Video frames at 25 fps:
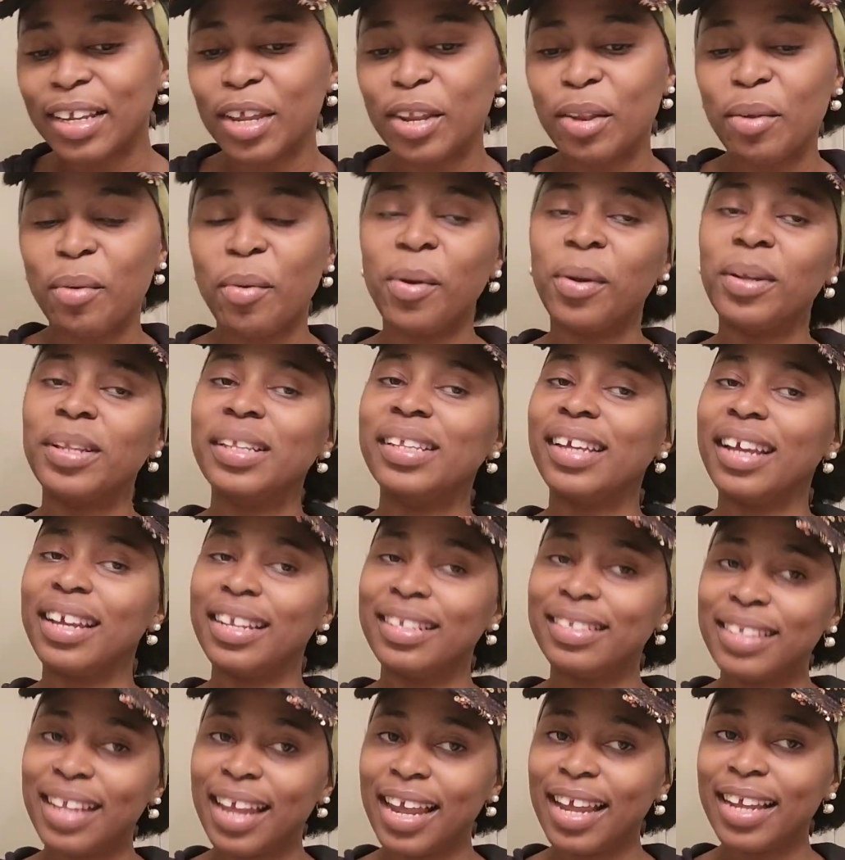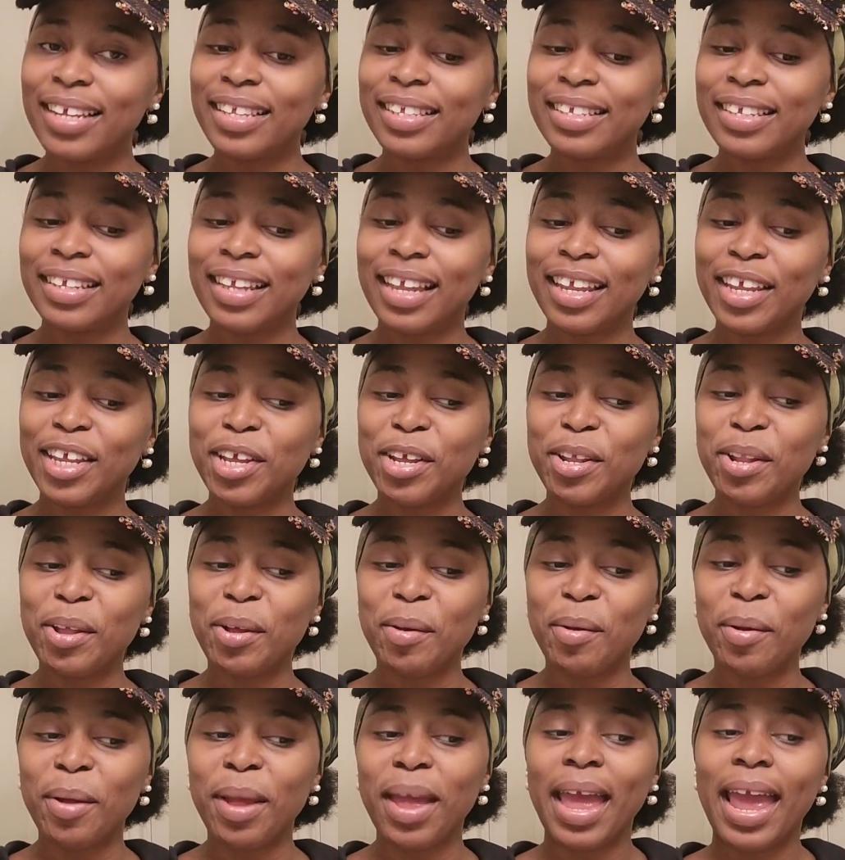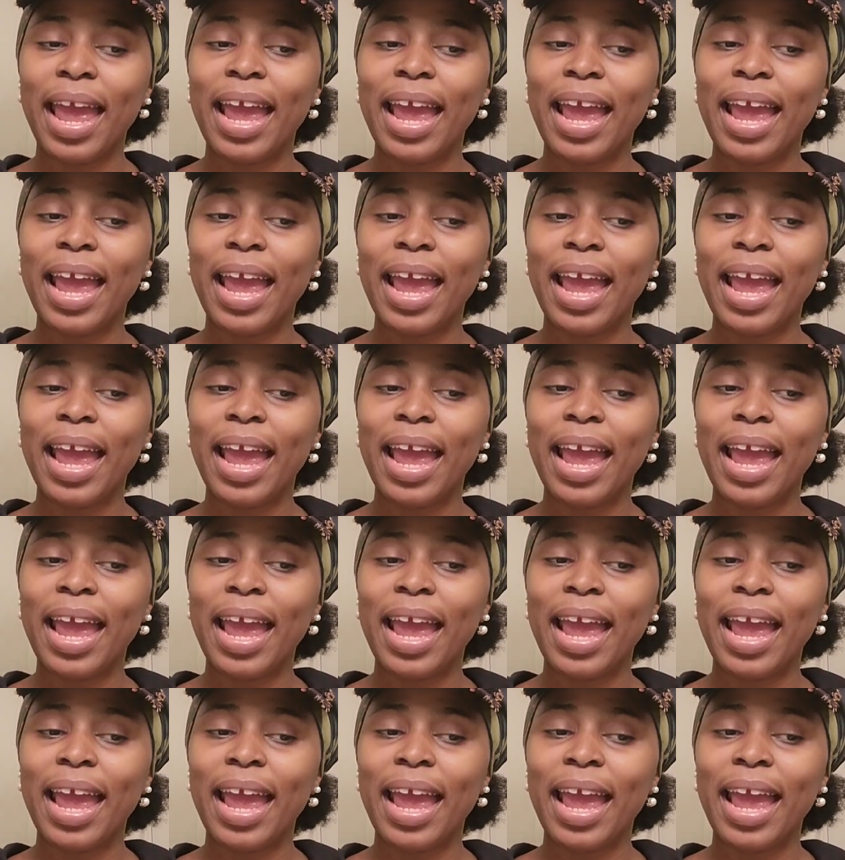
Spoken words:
you know, on their date, you know.